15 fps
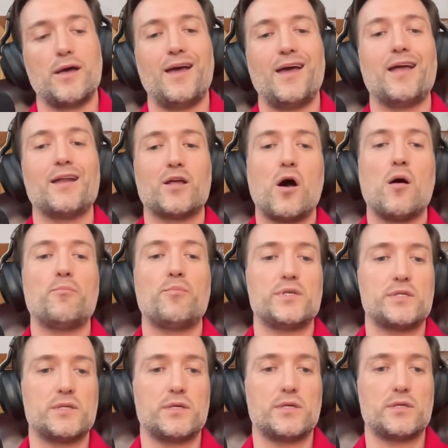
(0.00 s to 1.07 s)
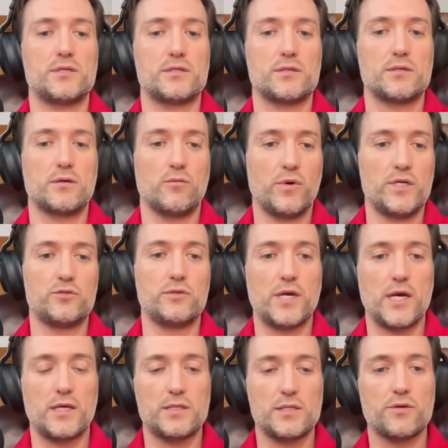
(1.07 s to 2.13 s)
encompasses what is today
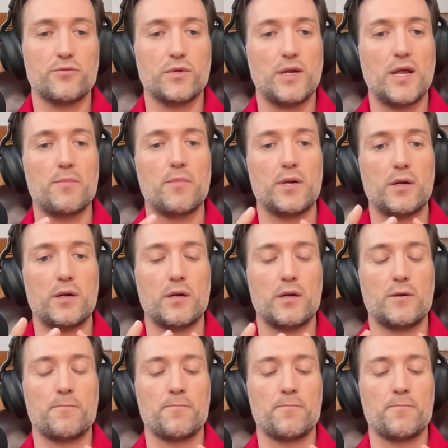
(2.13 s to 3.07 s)
Syria, Lebanon,